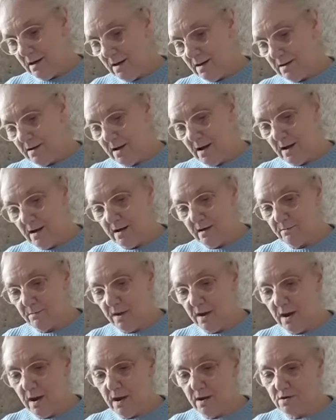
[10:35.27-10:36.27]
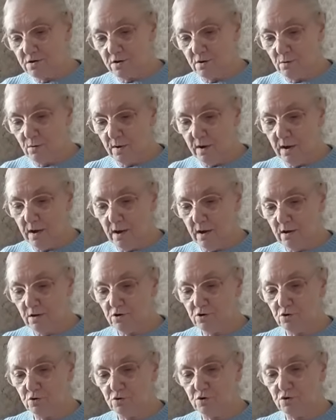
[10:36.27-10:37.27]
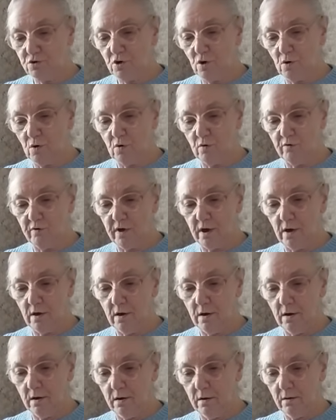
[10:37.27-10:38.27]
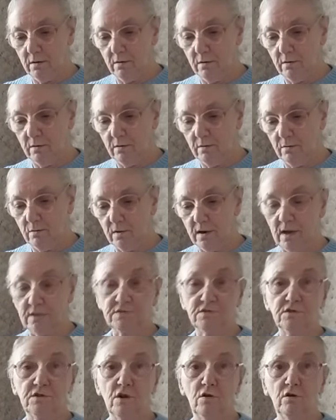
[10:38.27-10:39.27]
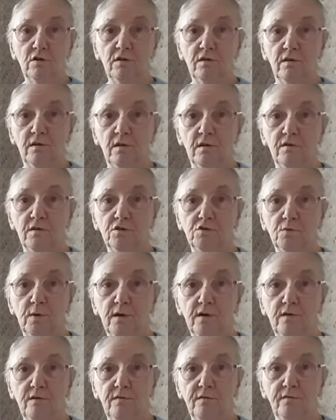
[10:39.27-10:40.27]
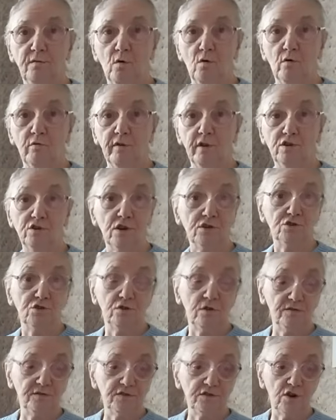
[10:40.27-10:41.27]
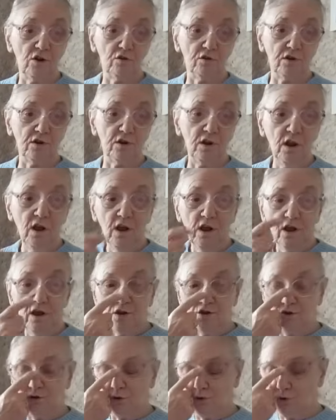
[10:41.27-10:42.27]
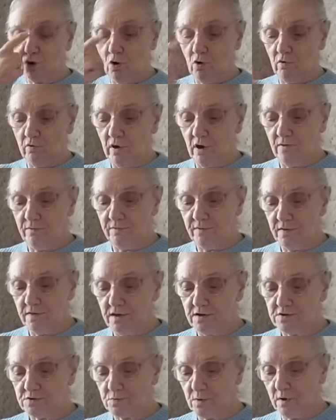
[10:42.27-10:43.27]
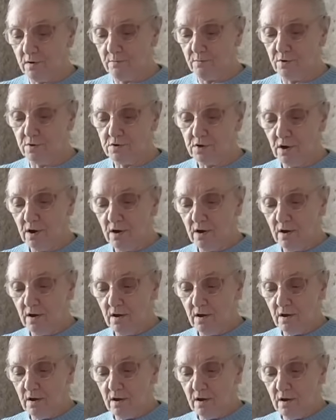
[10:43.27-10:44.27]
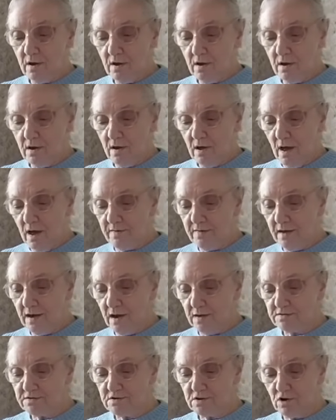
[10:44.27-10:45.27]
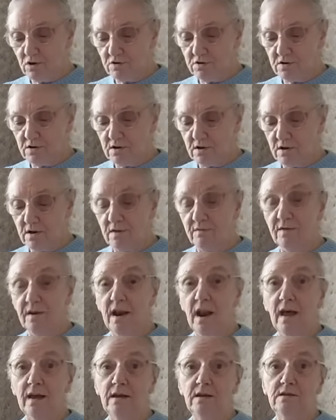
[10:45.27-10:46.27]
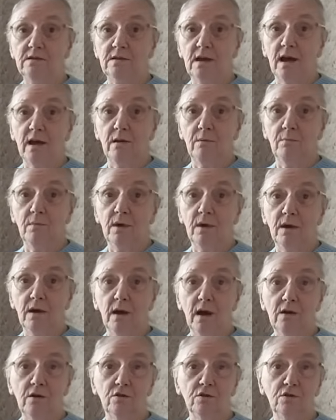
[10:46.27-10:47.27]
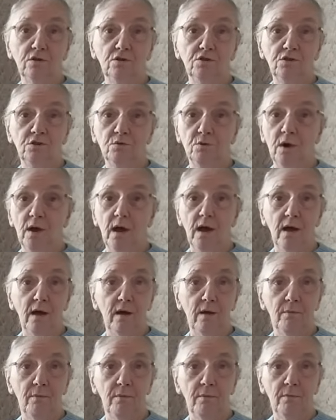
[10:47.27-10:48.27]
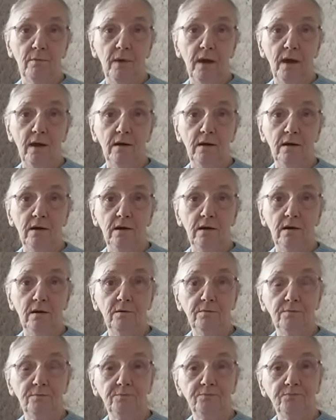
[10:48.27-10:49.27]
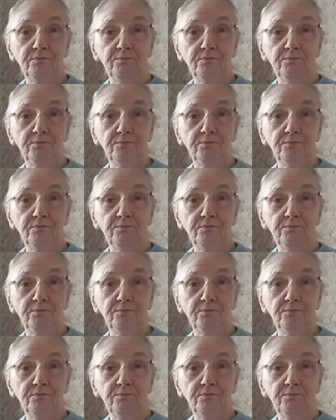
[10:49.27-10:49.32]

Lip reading: And I may do a tutorial when I start the 24 inch. I should have started a tutorial for this one, but I think I started it of a night time and I couldn't do any